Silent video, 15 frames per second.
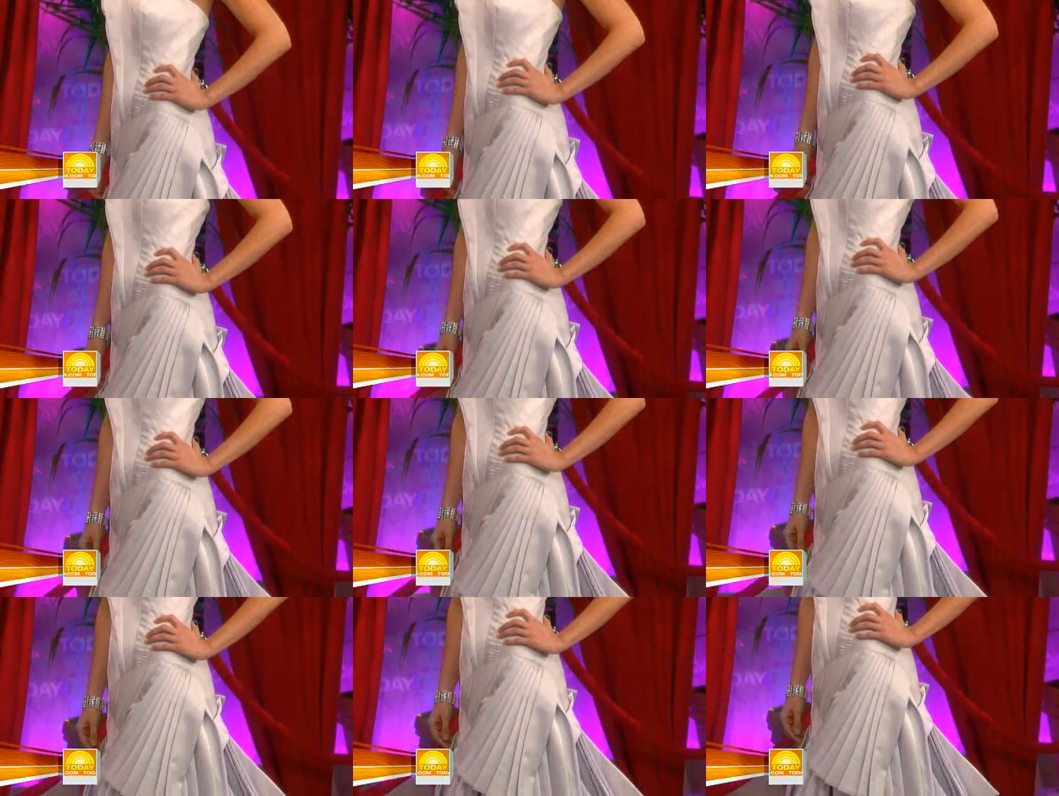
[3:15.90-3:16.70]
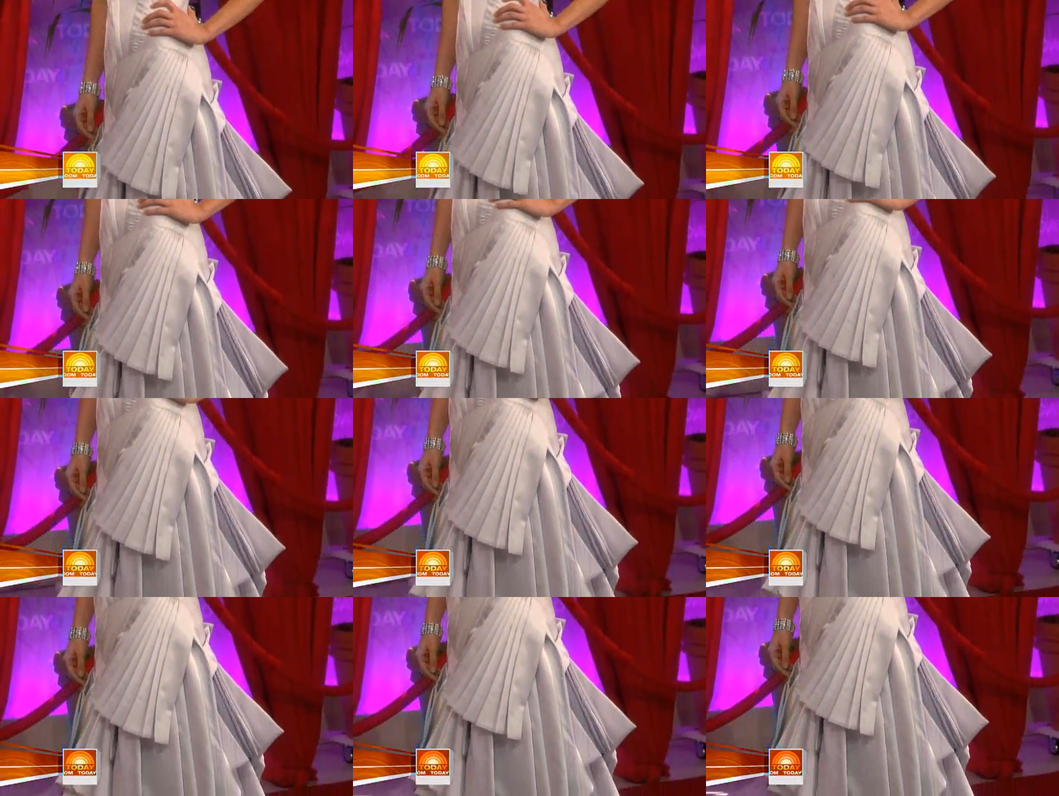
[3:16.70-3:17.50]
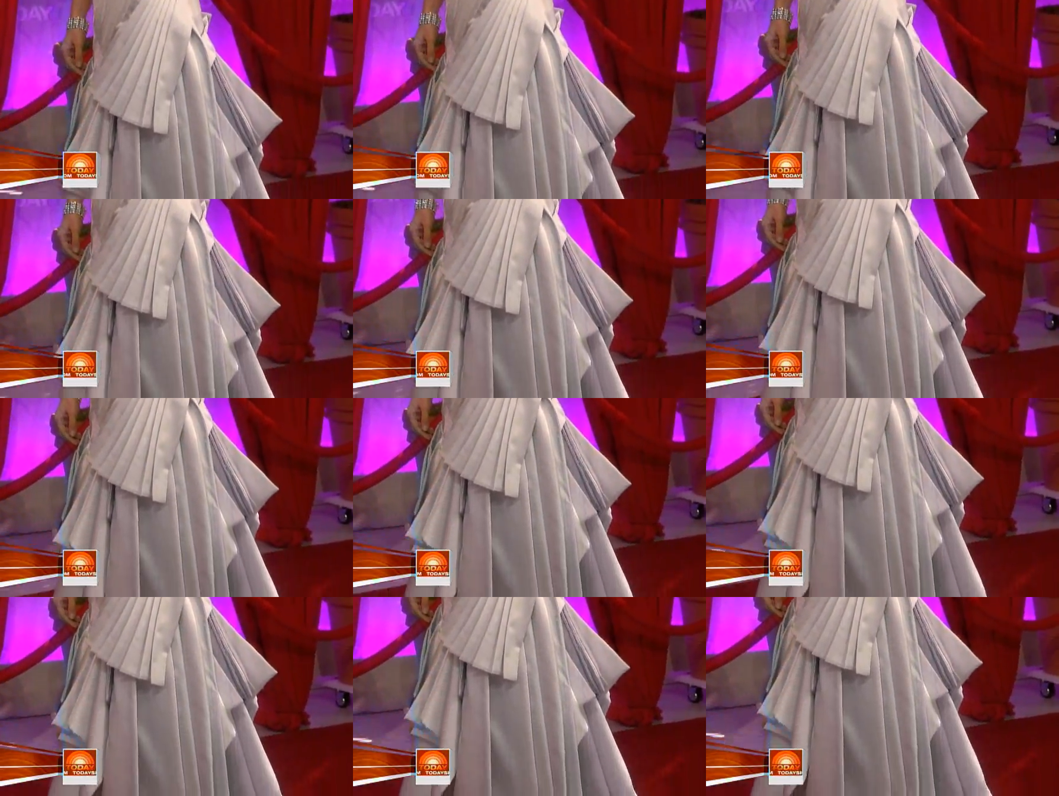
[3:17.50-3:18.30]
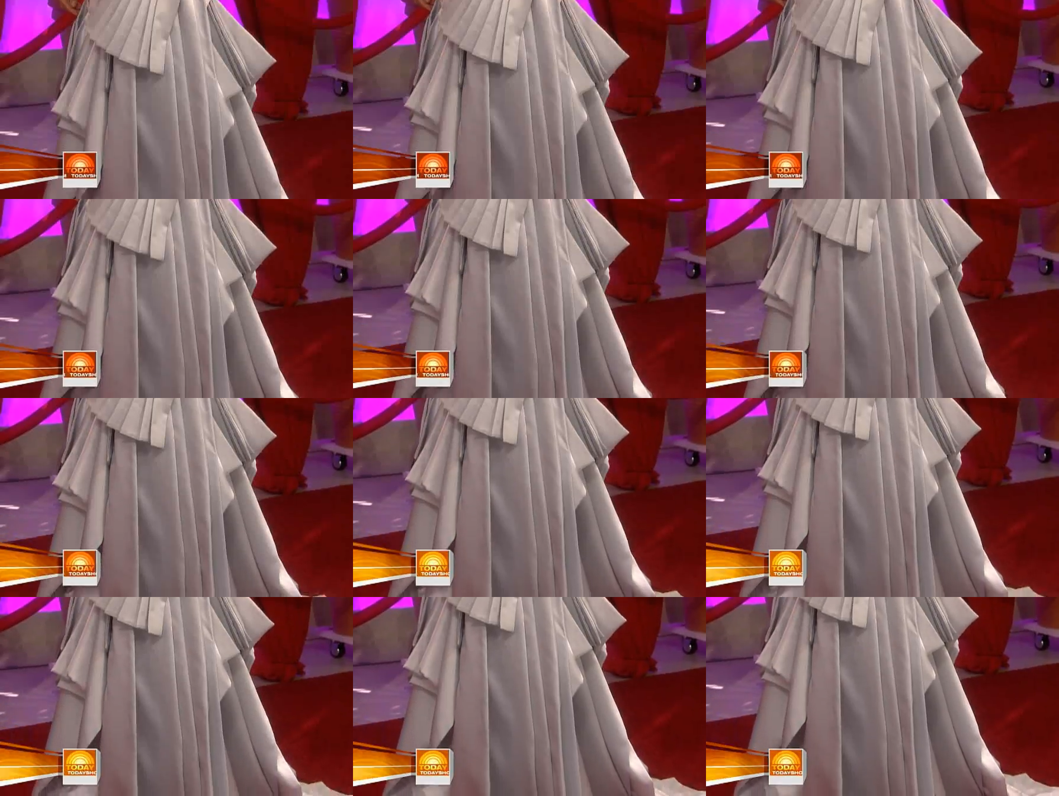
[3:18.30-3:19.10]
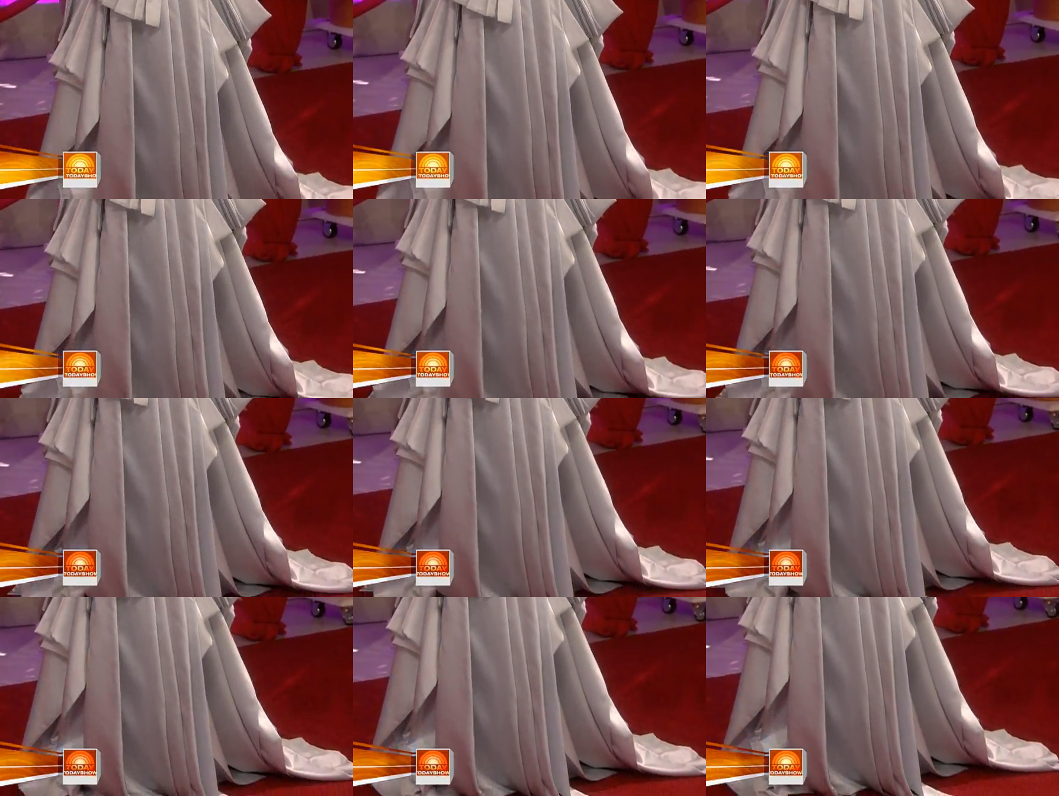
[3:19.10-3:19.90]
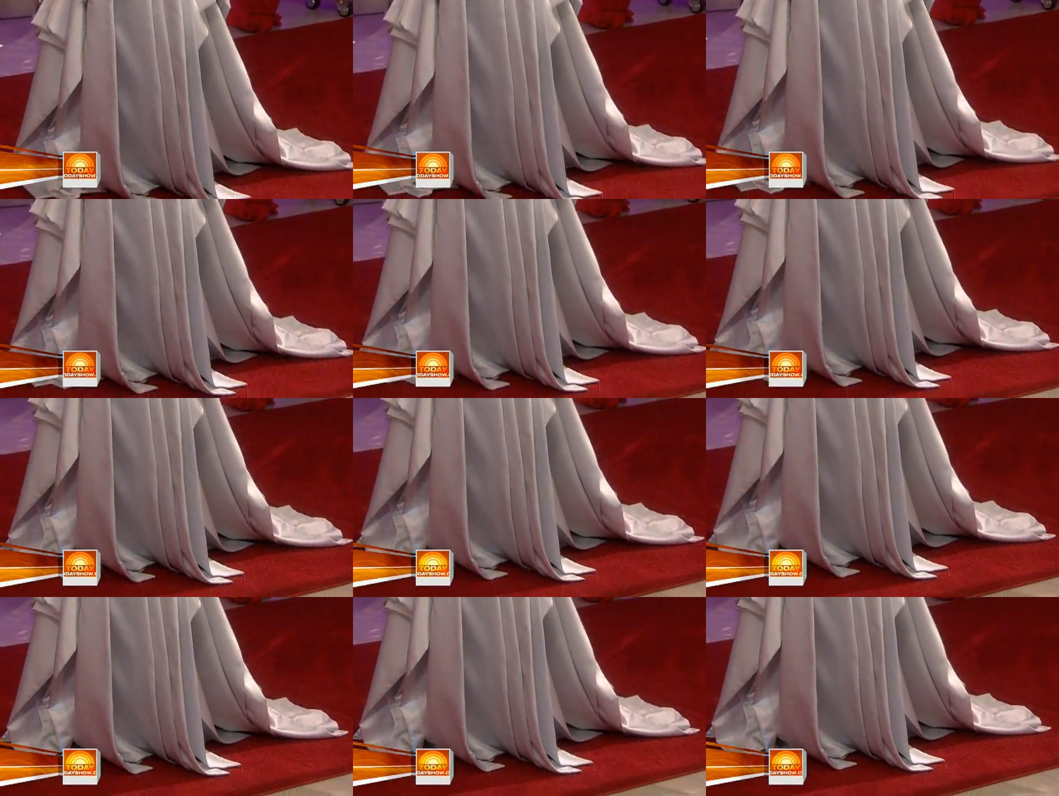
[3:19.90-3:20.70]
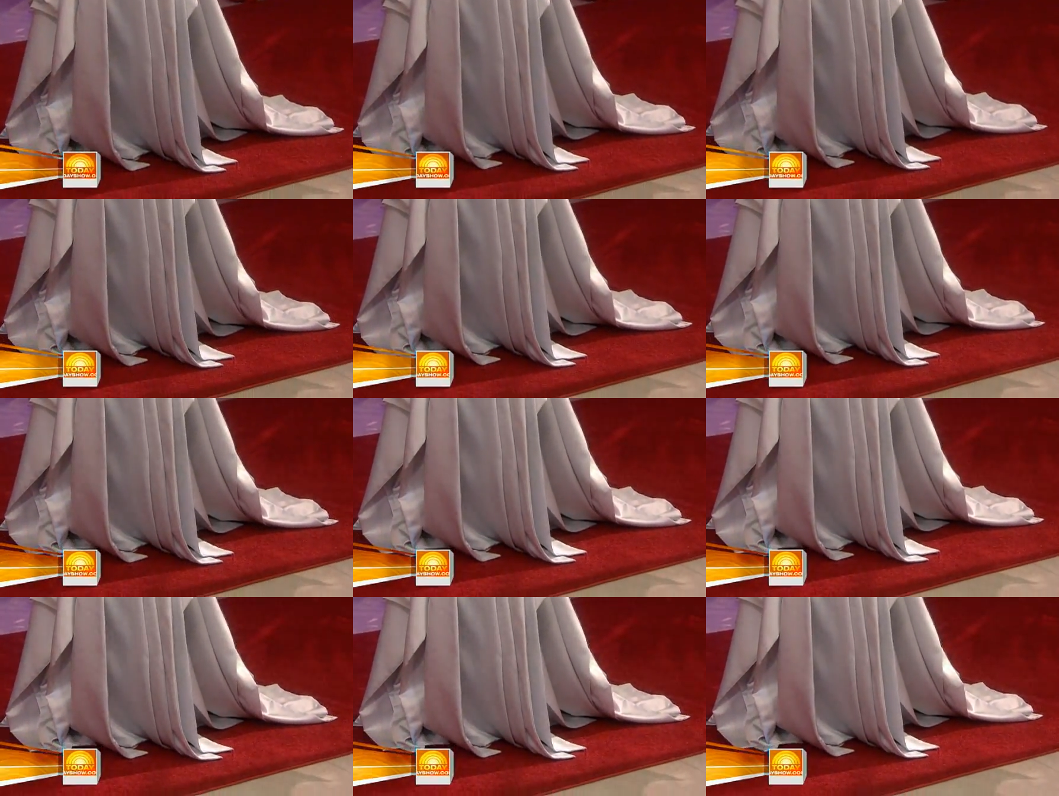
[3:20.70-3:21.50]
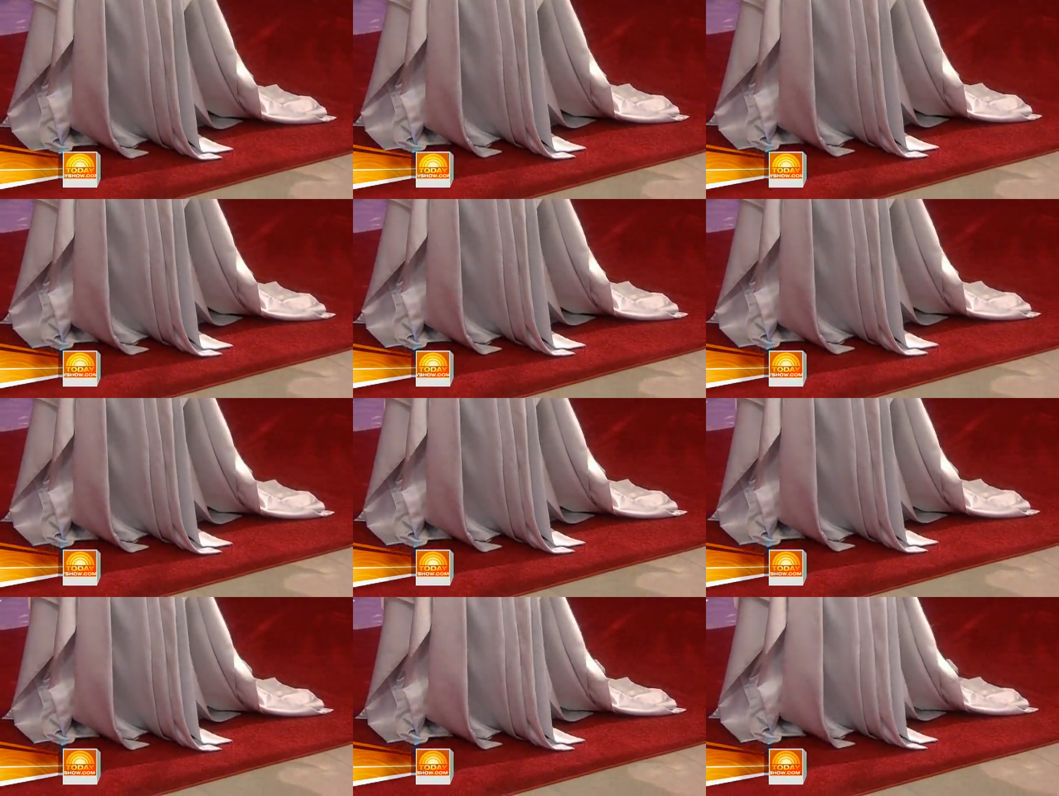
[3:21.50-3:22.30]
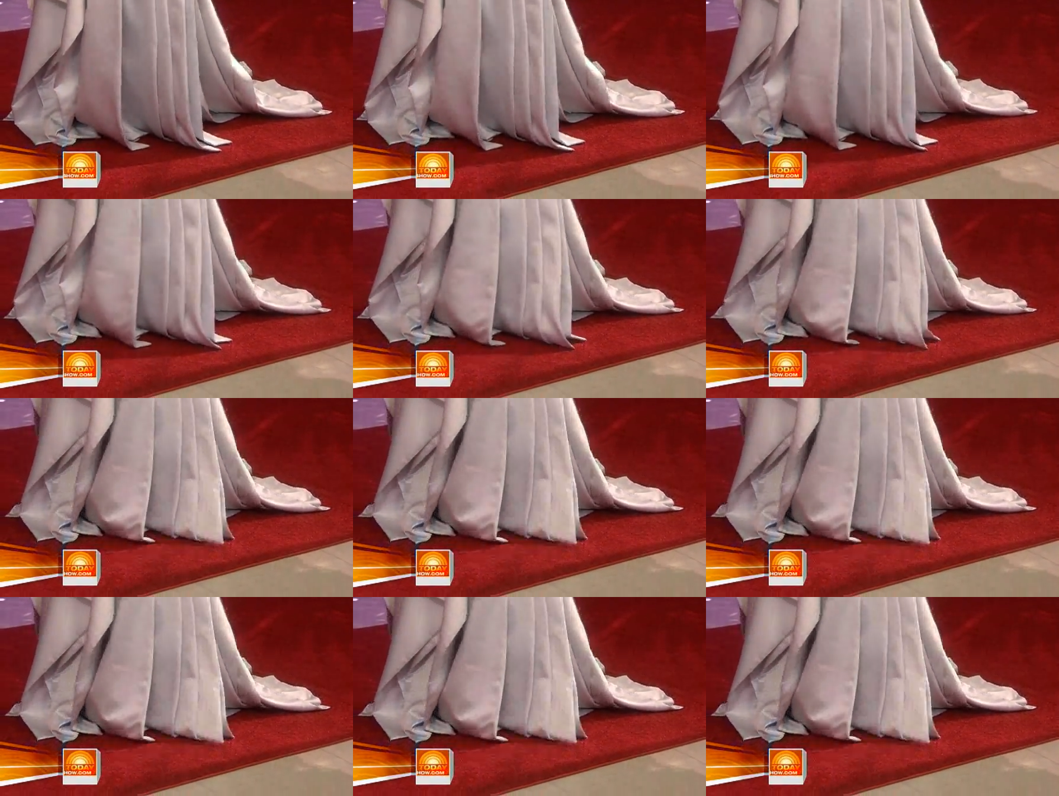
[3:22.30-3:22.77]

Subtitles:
Nobody's mouth can be seen.